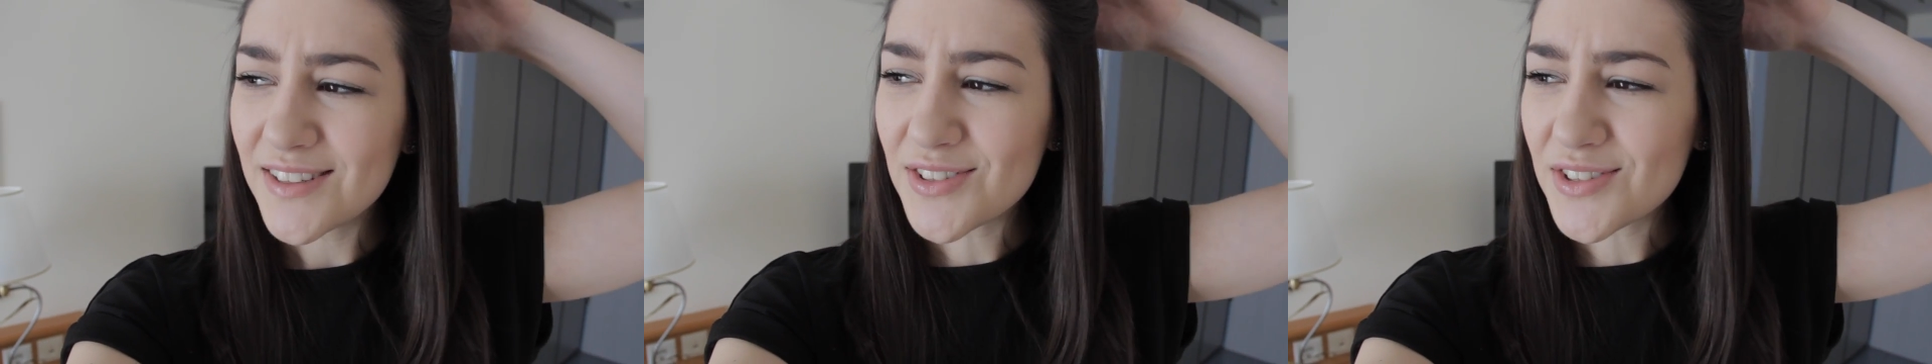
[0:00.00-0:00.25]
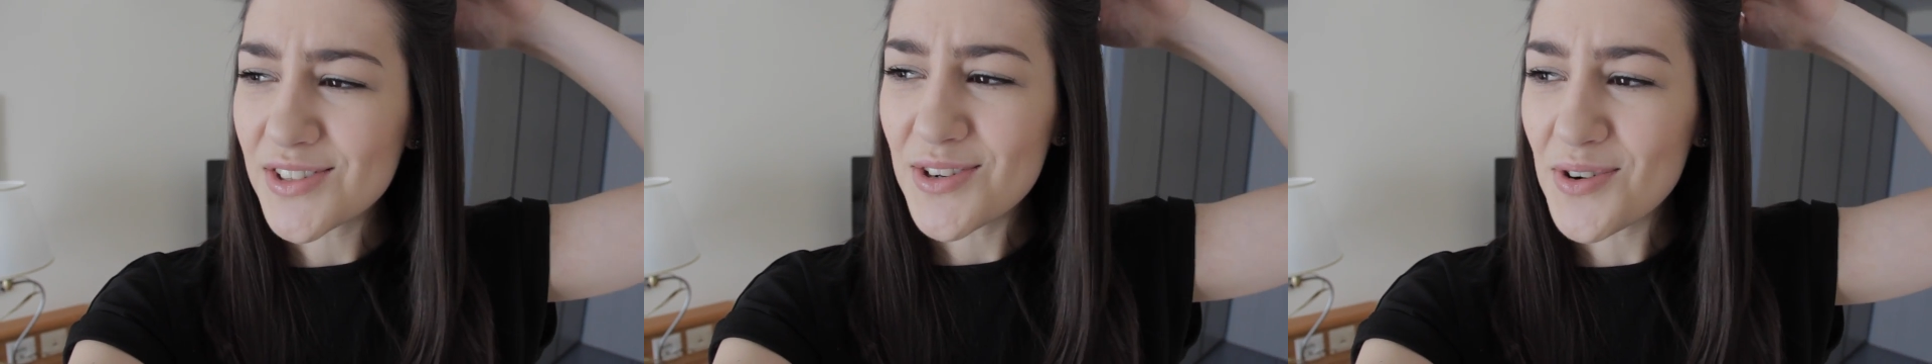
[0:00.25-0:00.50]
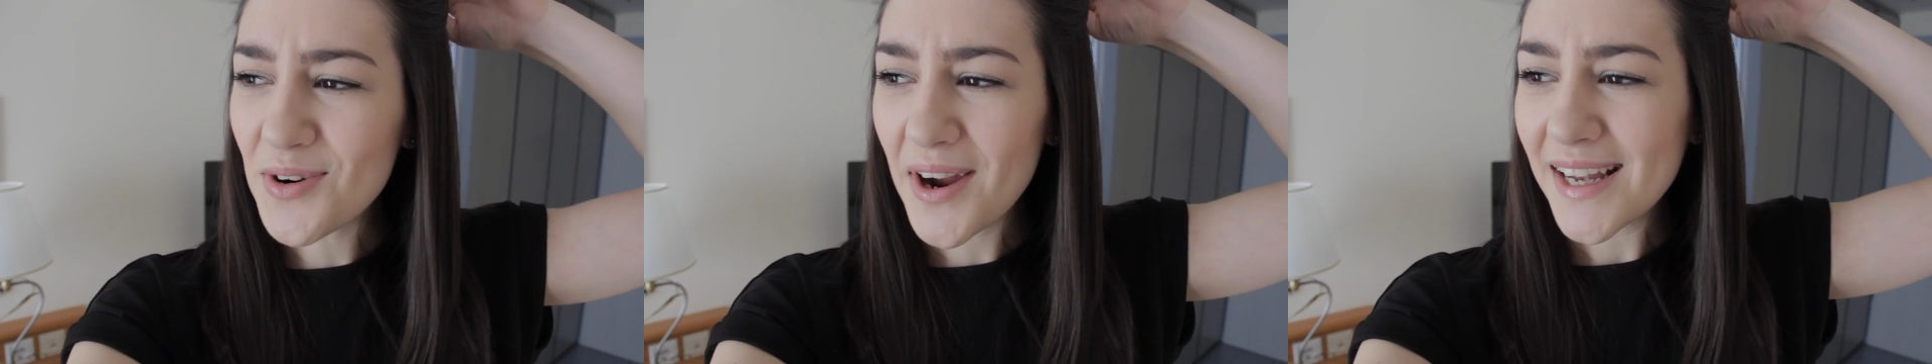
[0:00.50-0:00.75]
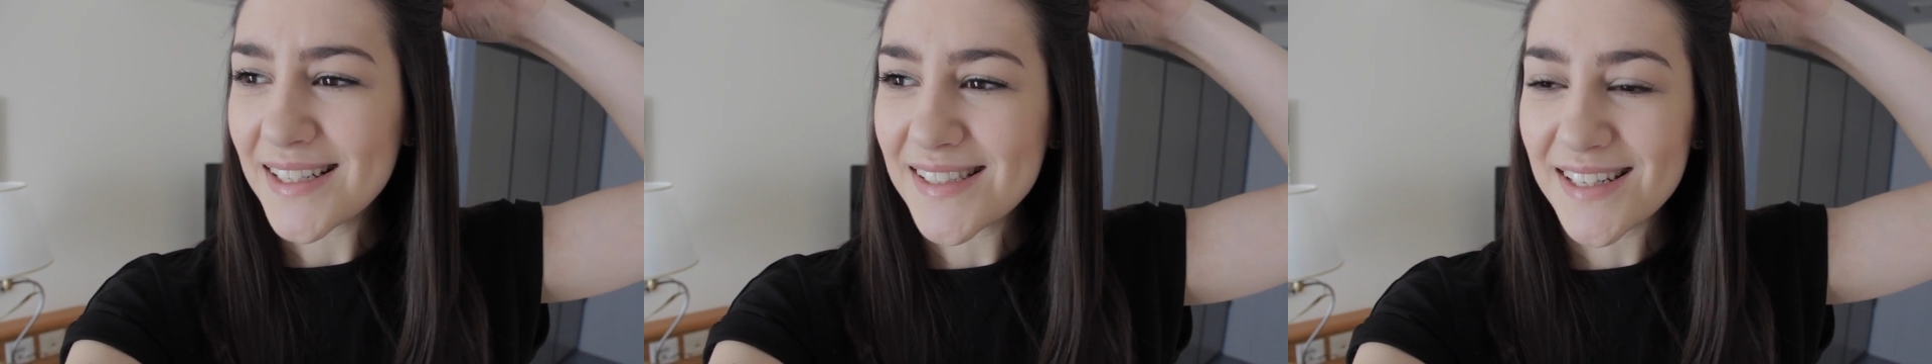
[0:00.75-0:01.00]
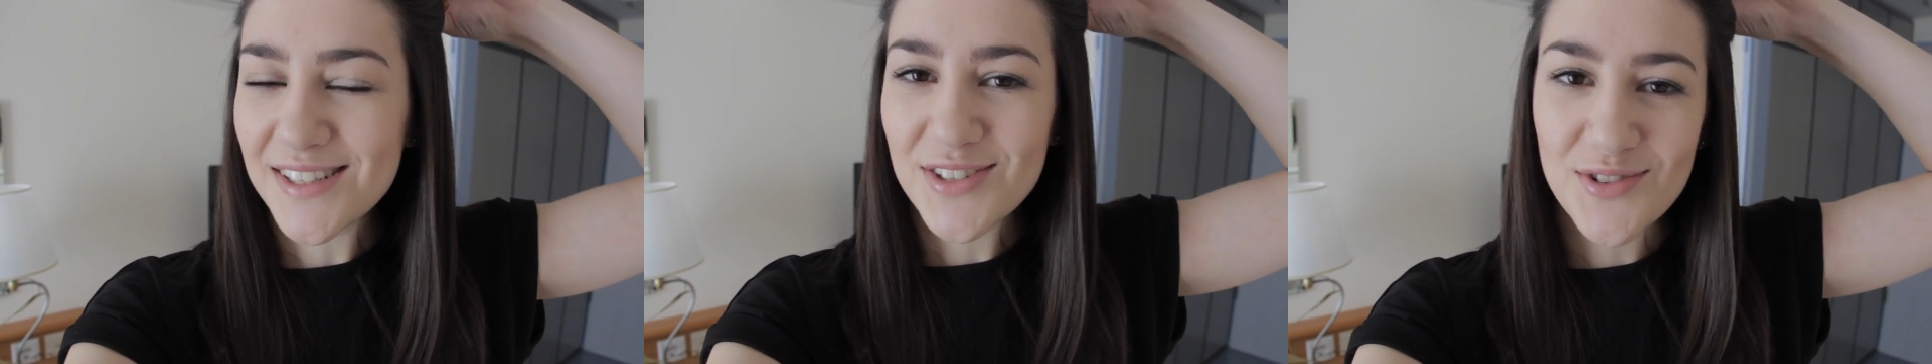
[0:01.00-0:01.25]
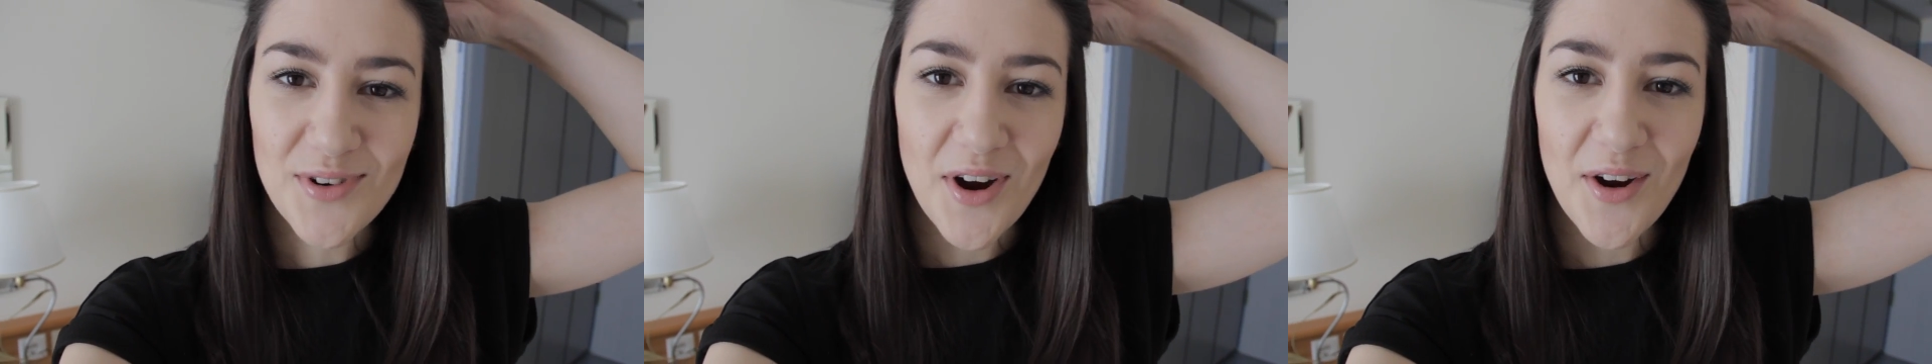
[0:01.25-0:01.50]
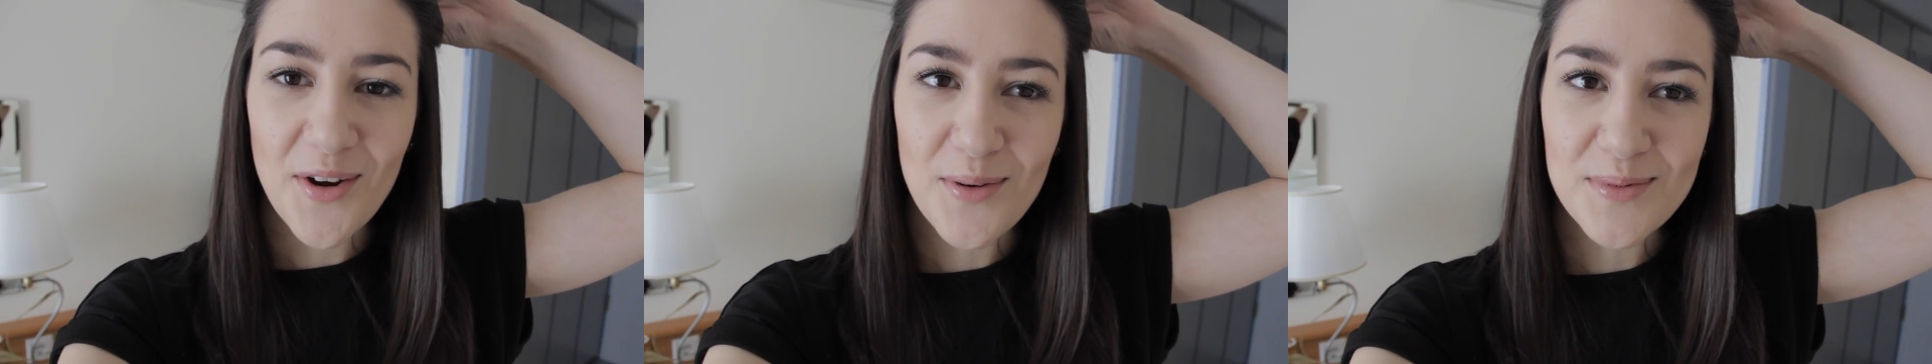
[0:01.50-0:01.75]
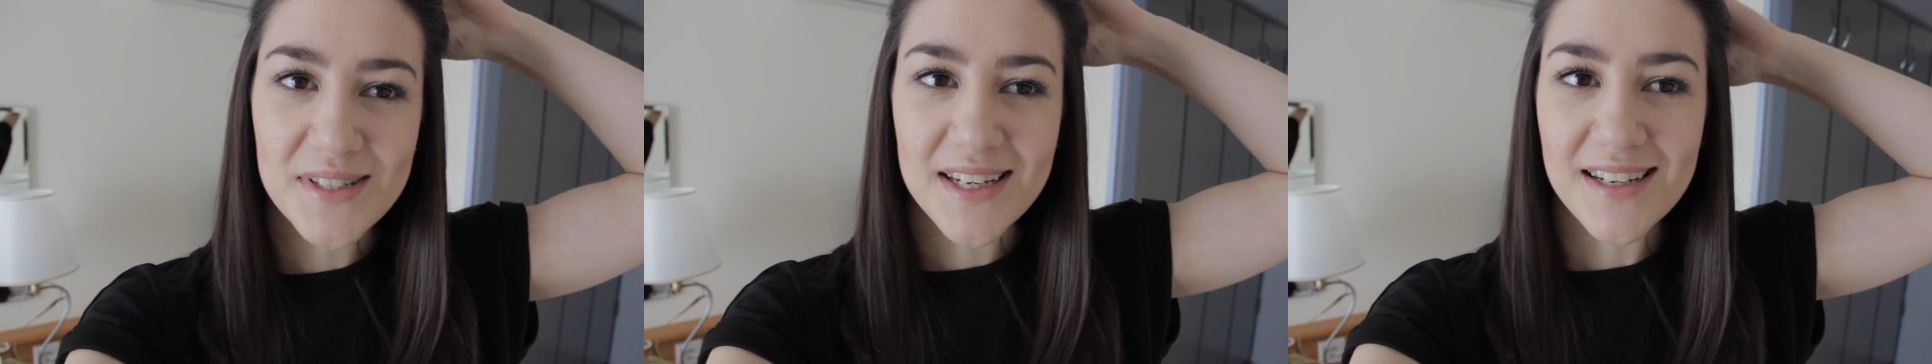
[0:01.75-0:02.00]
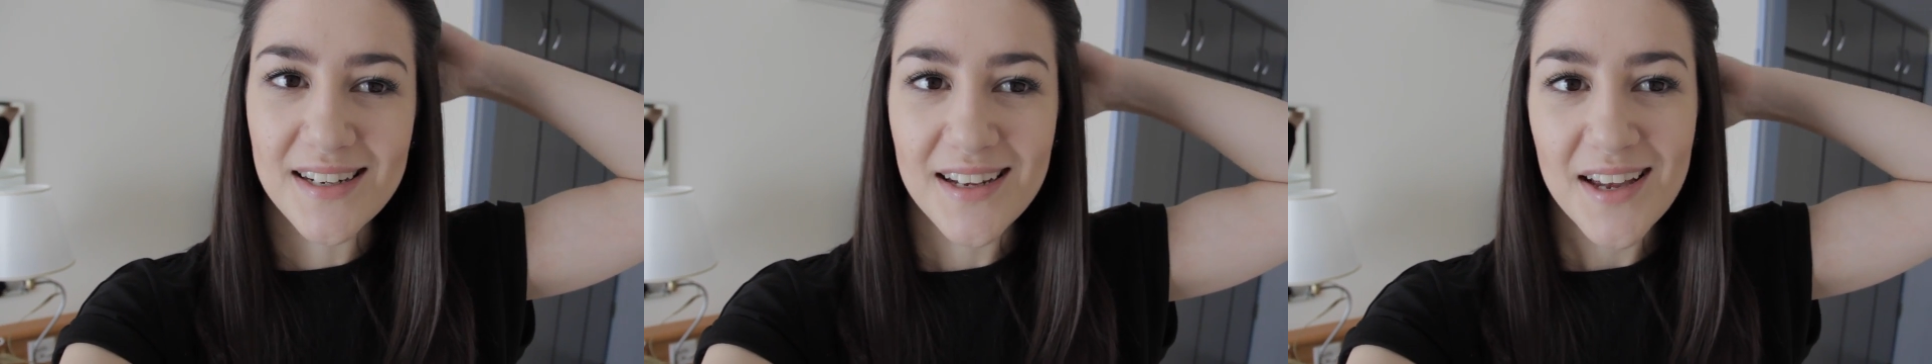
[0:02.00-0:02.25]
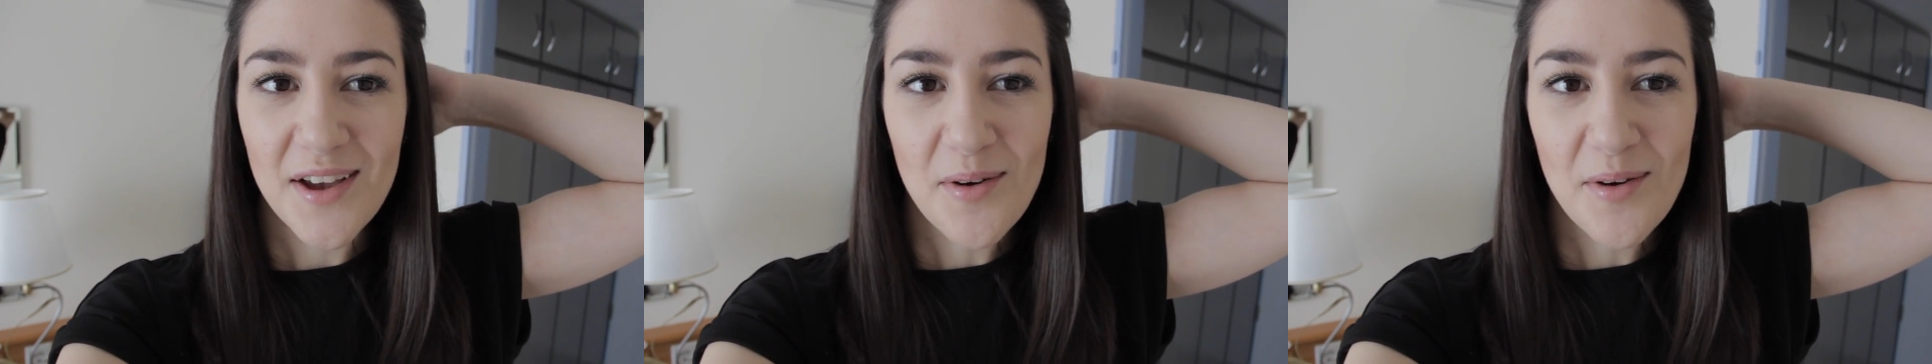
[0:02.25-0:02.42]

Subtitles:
just crazy strobes and